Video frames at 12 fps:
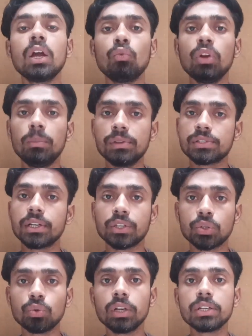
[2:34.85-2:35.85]
will be
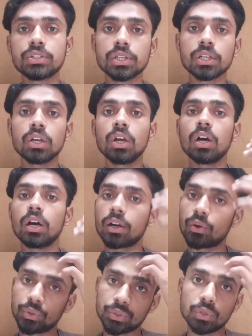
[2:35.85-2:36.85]
circulating
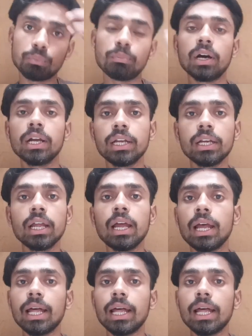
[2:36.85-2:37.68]
around your mind,